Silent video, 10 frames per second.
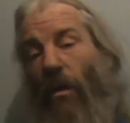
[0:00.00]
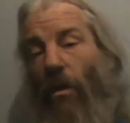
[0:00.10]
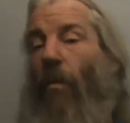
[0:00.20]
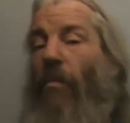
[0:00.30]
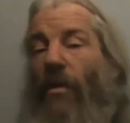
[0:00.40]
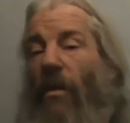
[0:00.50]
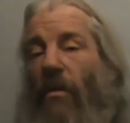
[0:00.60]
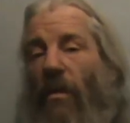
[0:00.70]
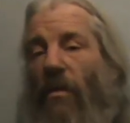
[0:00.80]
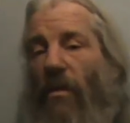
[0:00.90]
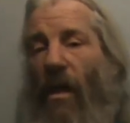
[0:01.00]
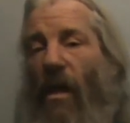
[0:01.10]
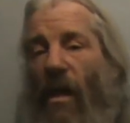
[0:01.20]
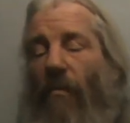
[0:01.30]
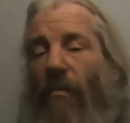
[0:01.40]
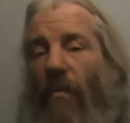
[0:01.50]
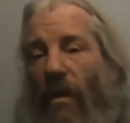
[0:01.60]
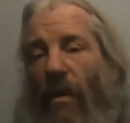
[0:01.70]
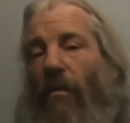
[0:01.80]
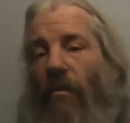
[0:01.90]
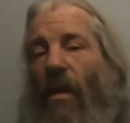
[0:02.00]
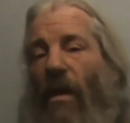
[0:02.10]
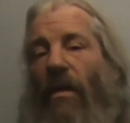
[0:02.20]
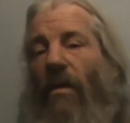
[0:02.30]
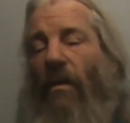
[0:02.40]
competition set up in the UK,